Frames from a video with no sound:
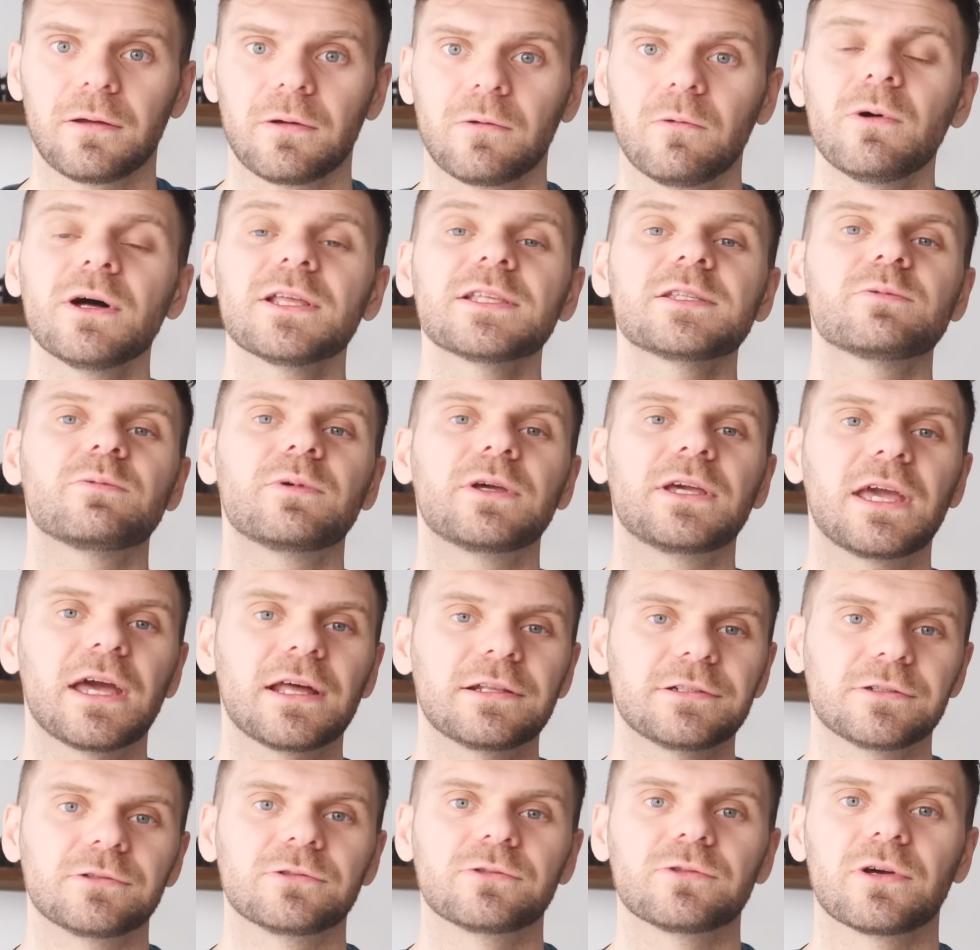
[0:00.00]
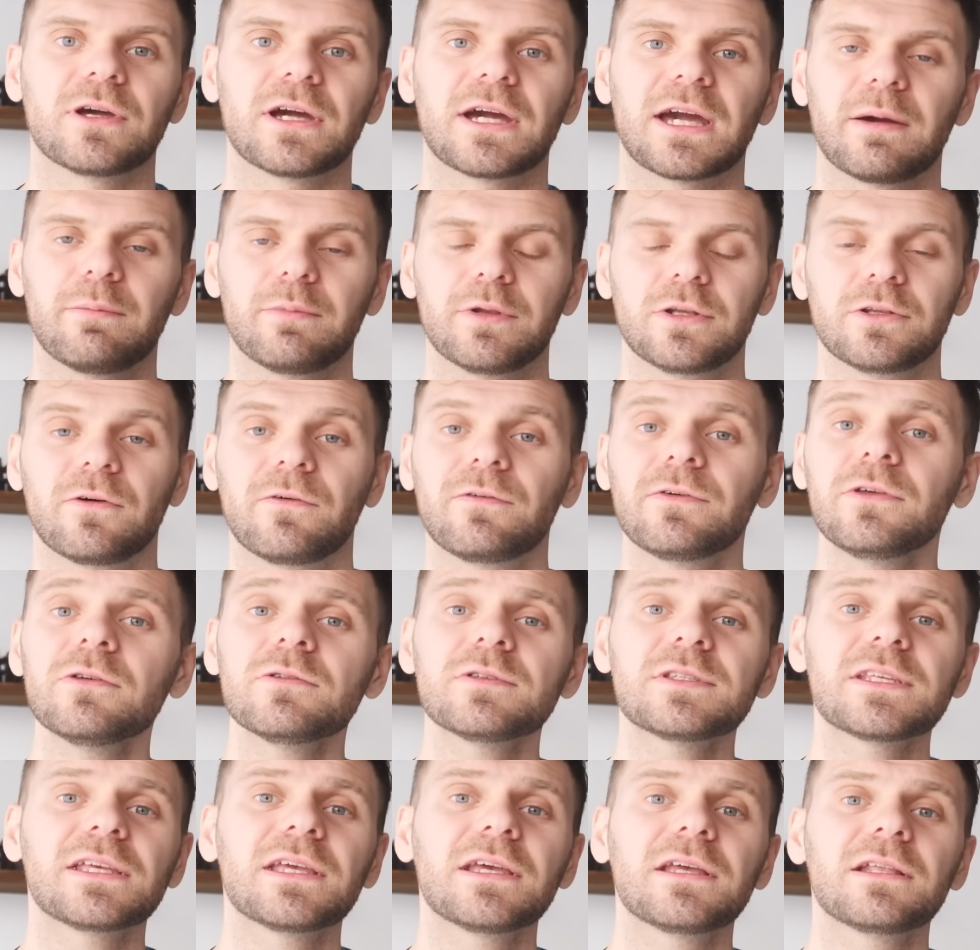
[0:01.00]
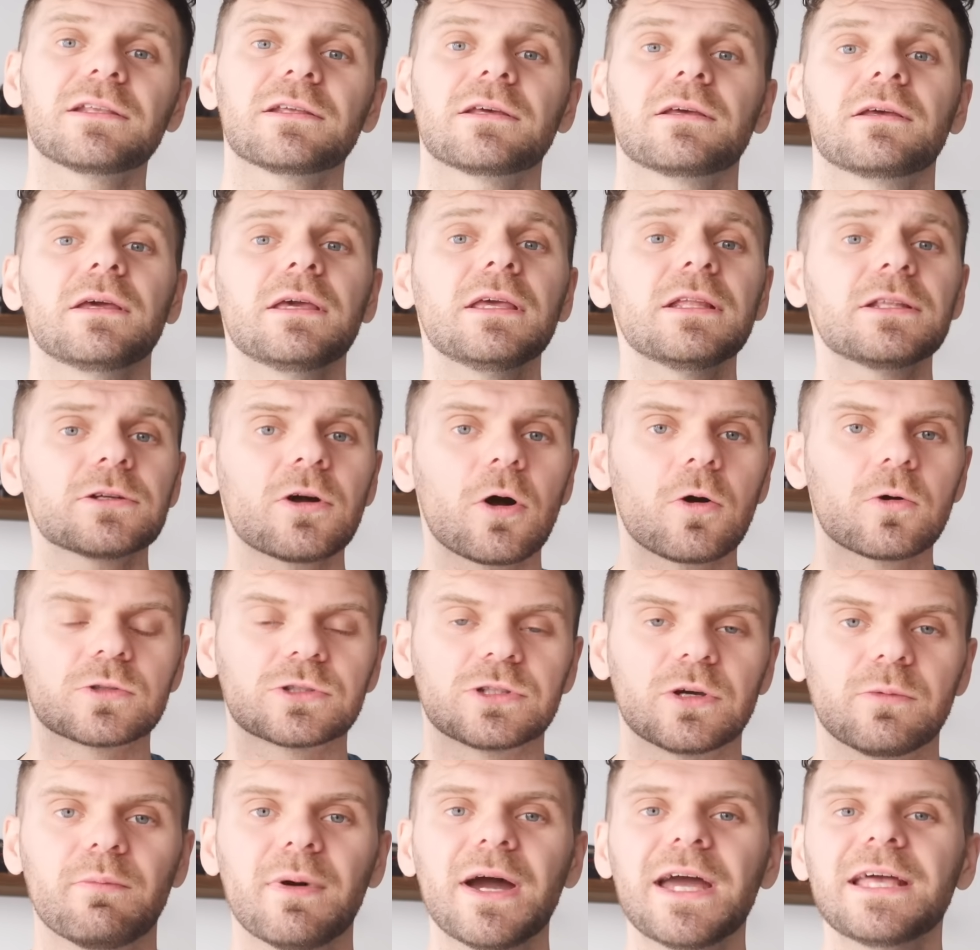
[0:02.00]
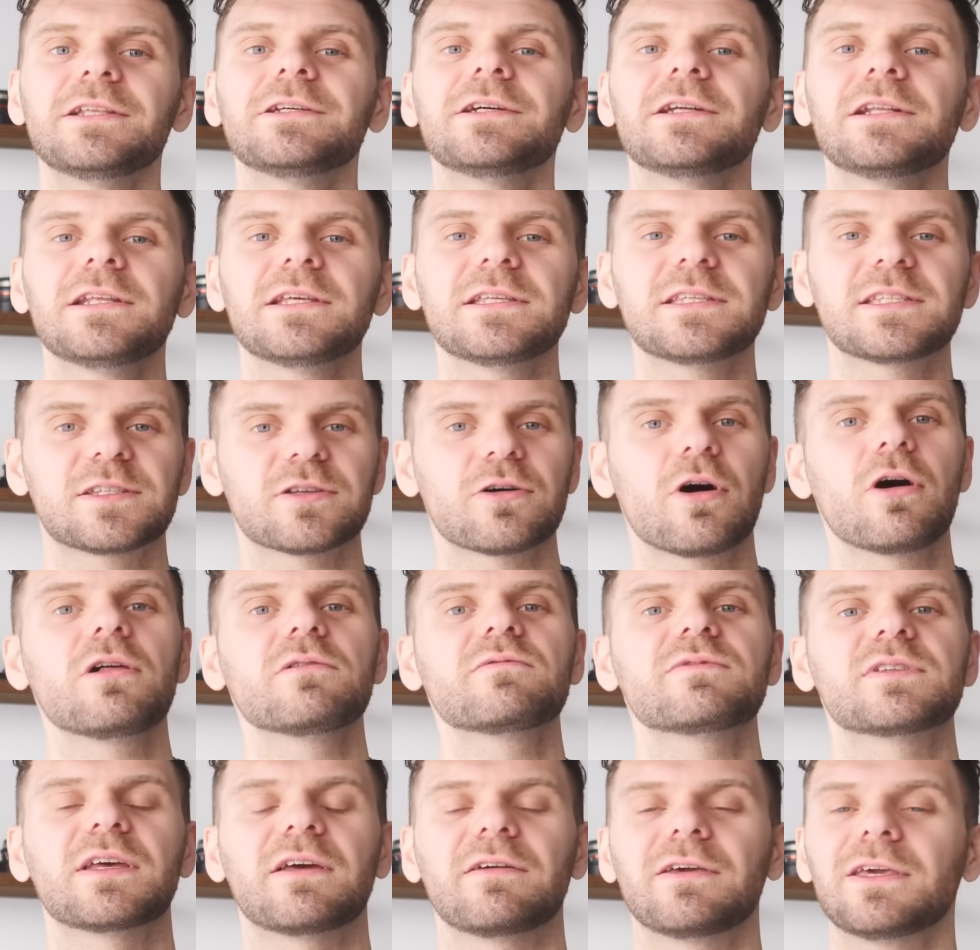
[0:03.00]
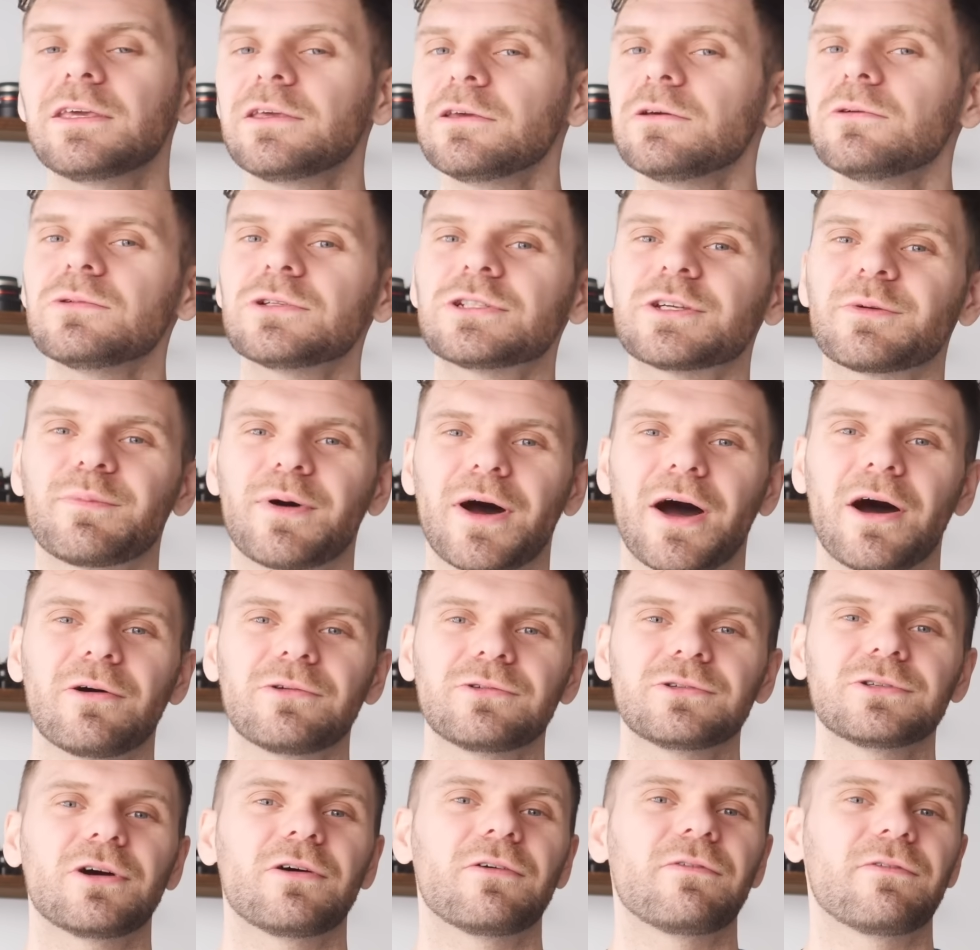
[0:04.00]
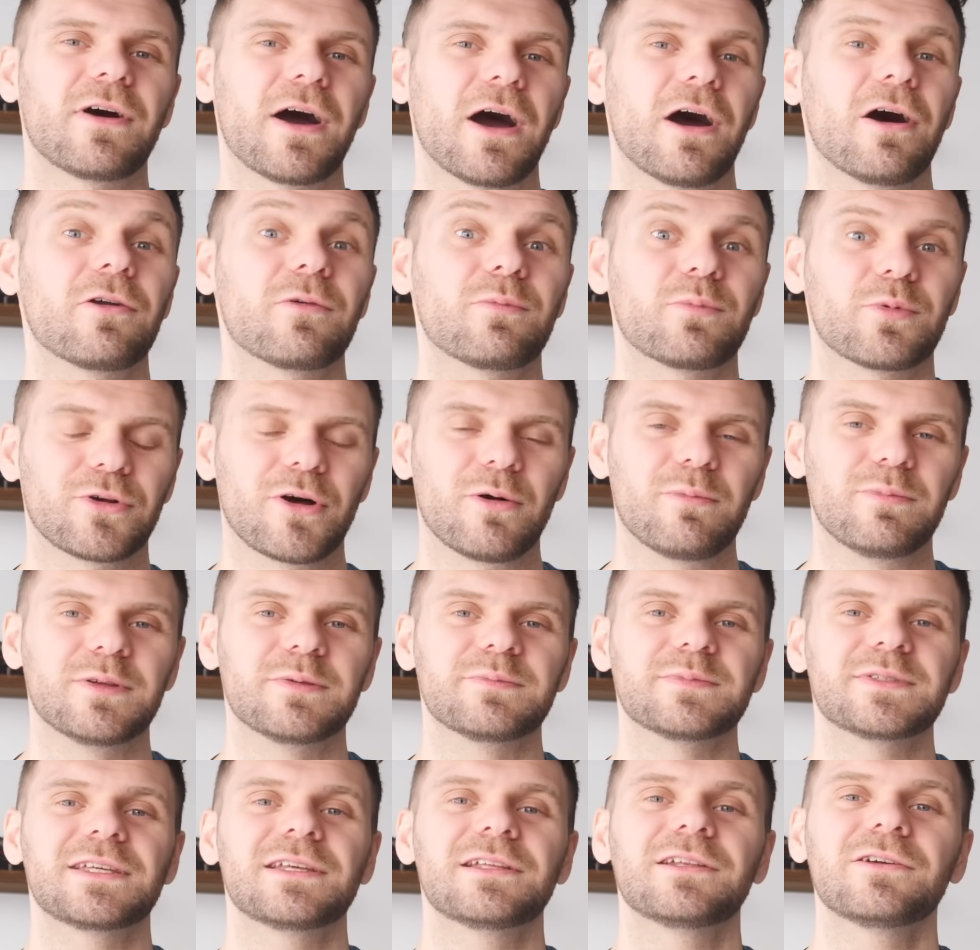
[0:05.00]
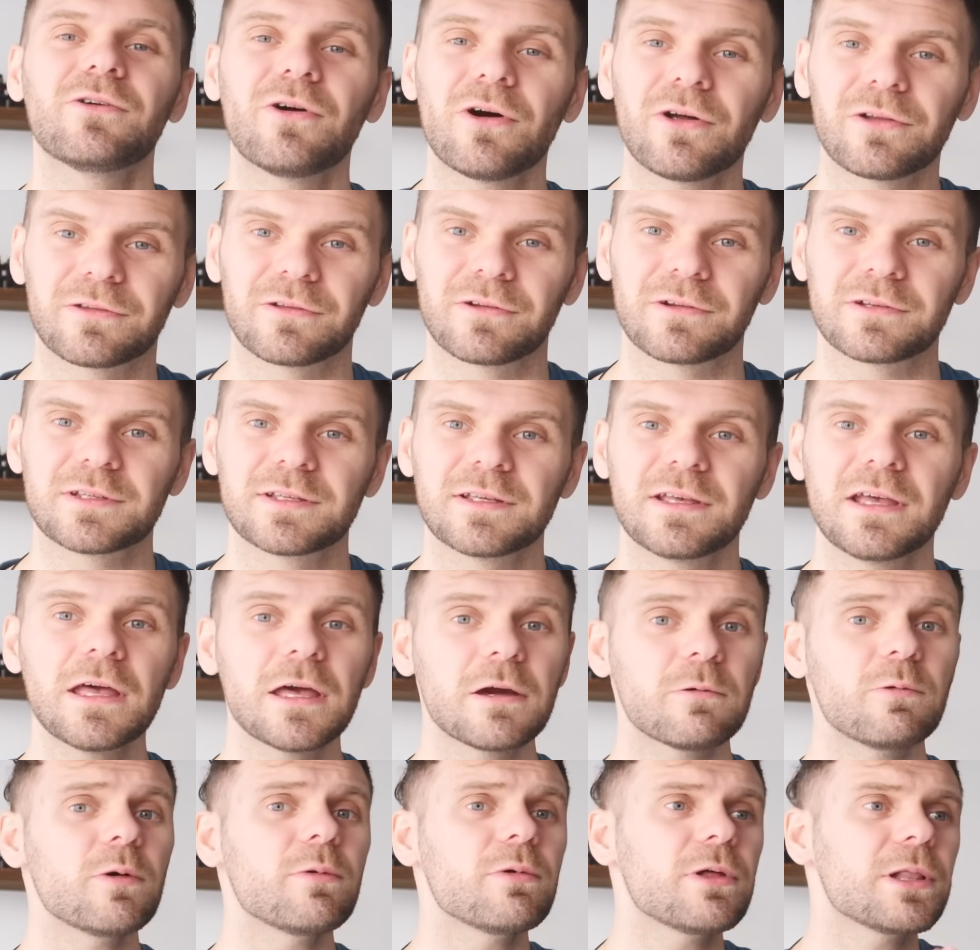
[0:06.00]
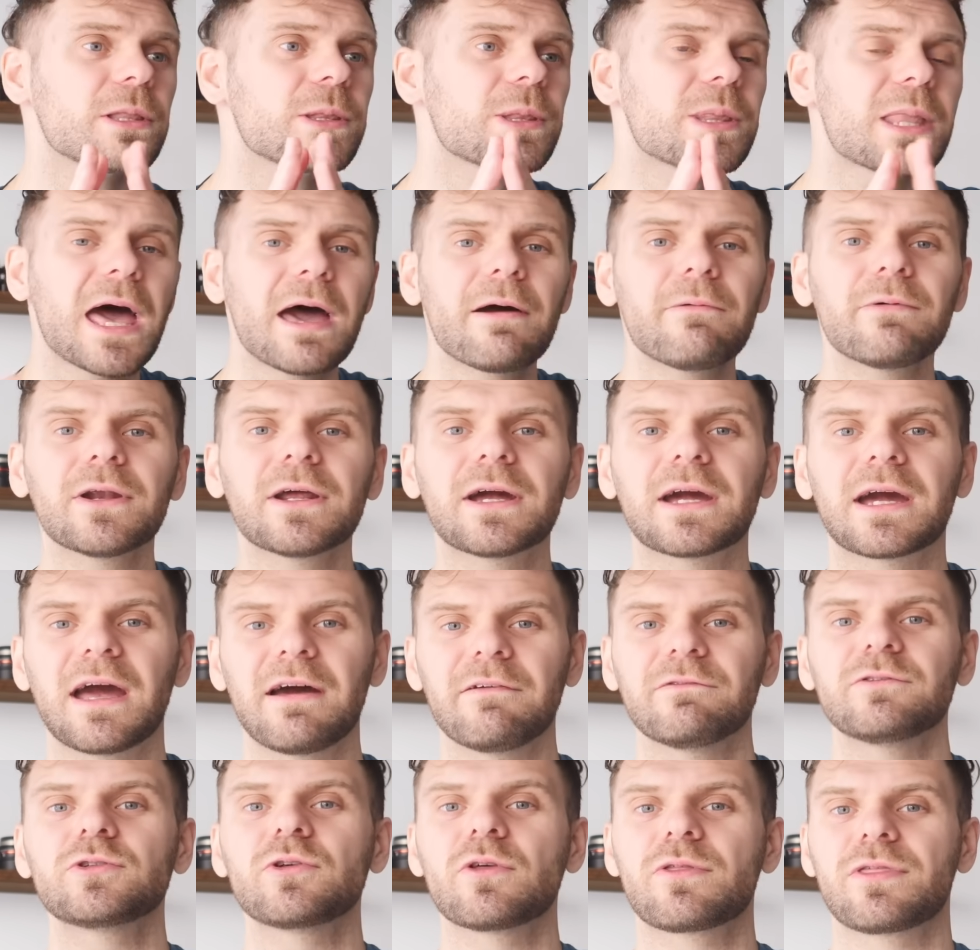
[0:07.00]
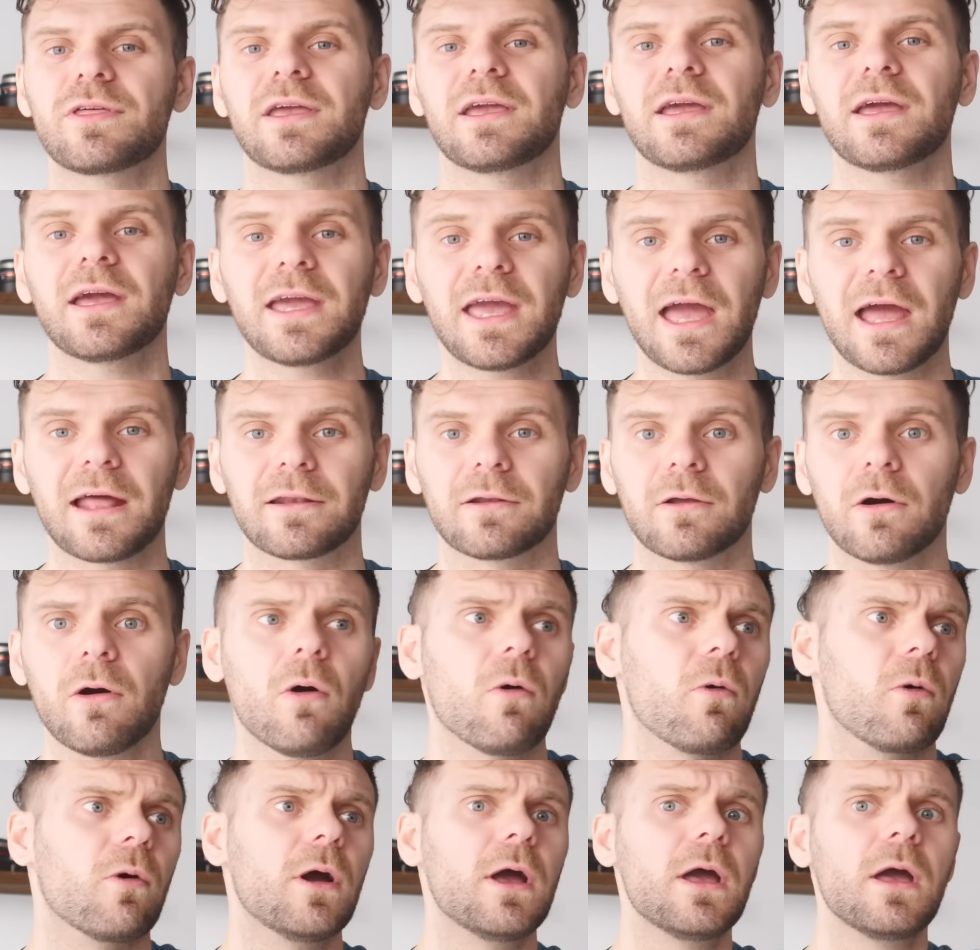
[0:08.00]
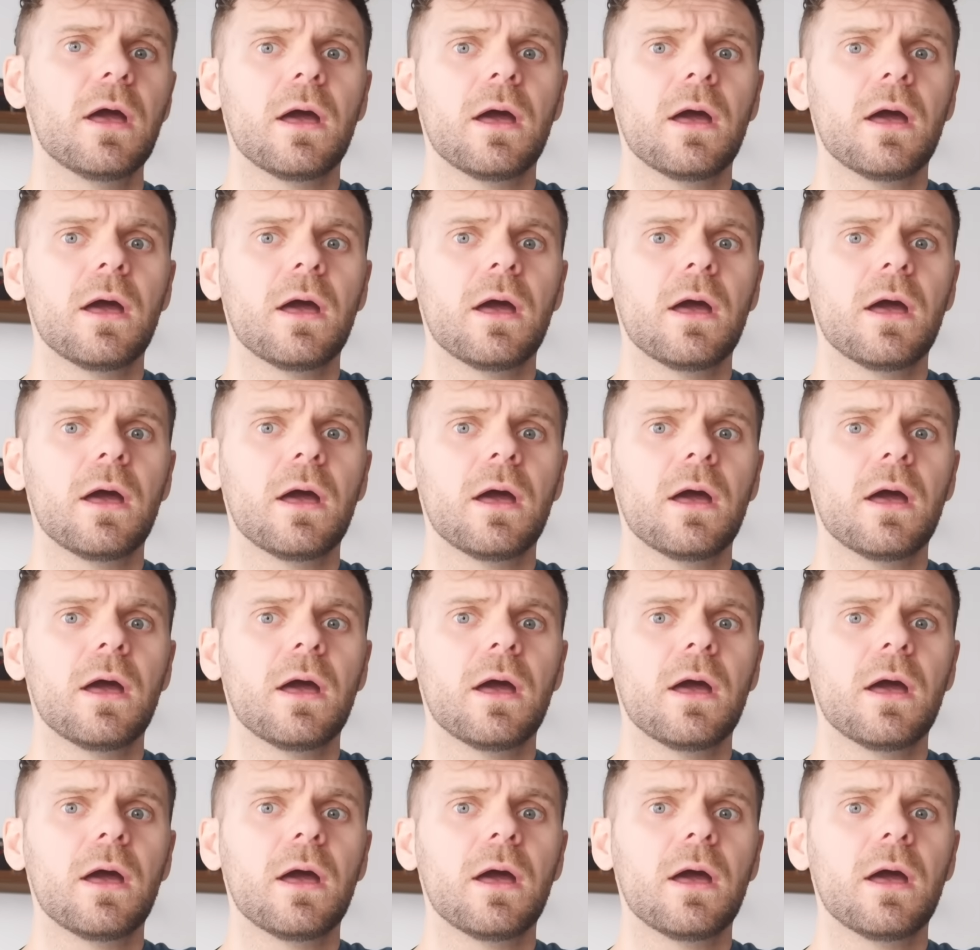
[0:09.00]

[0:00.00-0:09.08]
Once we get into a habit of using it, it automatically solves a huge amount of our problems in corners. We will never have to think again, oh,